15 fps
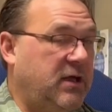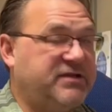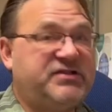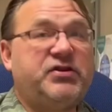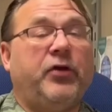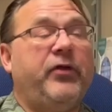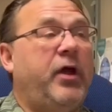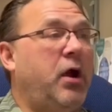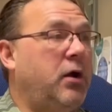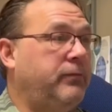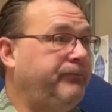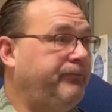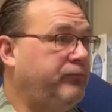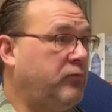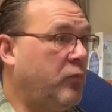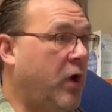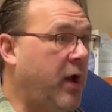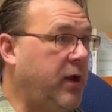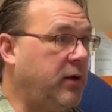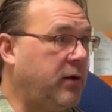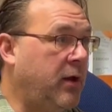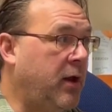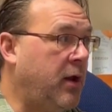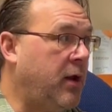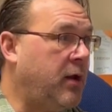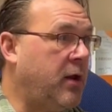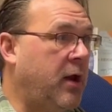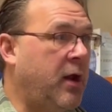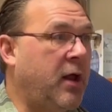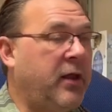It's still there, right?
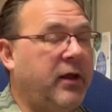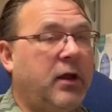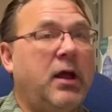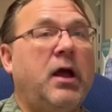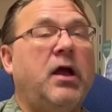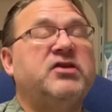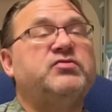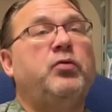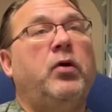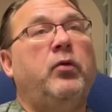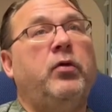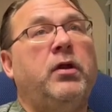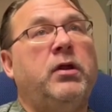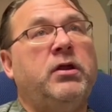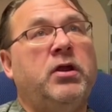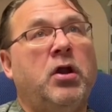And I think, gosh, what would it,